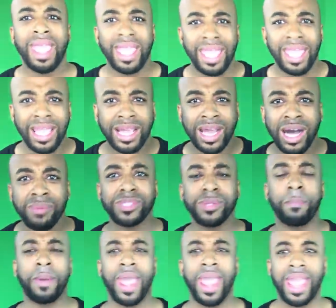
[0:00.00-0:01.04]
It comes to
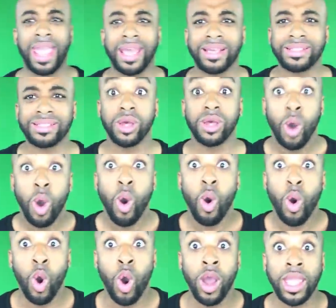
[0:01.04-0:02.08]
pass.
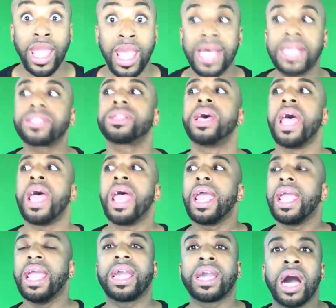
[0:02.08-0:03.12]
Or yes,
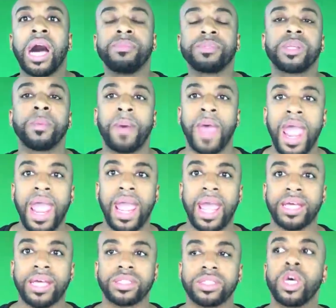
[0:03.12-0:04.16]
it comes to
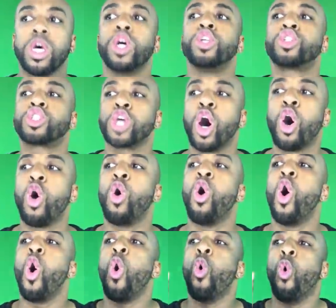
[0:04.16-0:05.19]
pass.
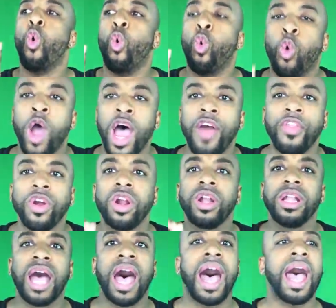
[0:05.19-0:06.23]
So whether
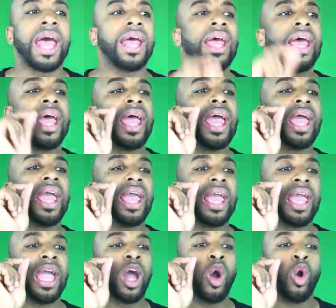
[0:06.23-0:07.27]
or not,
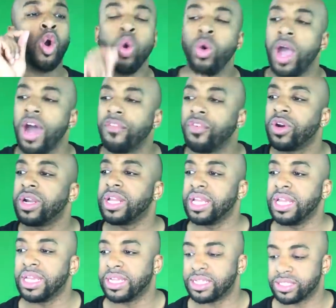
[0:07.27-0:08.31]
whoever it
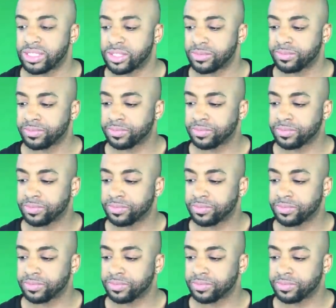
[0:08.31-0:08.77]
is,